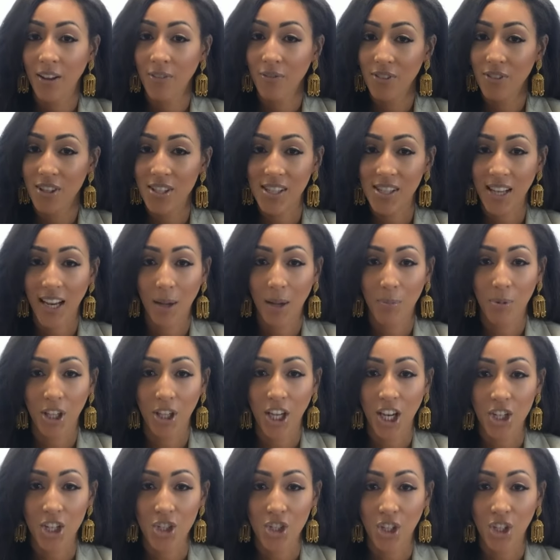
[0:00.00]
visa
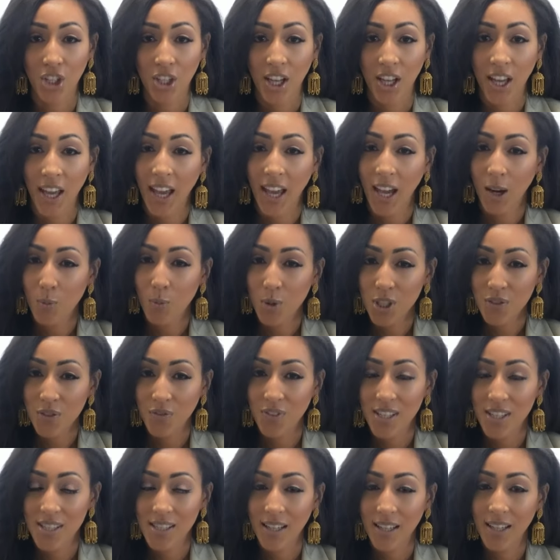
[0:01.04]
application and which
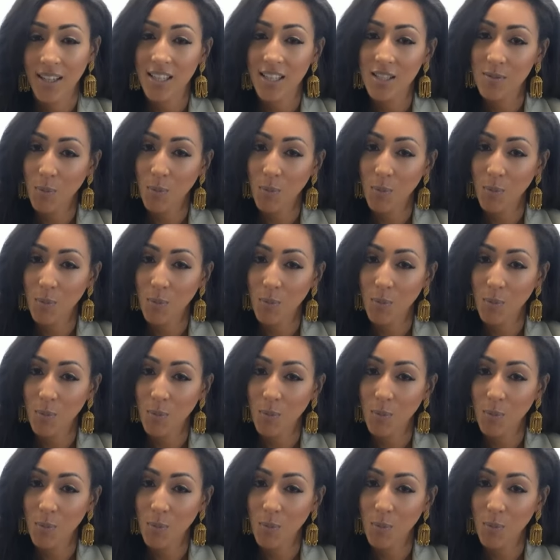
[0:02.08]
visa is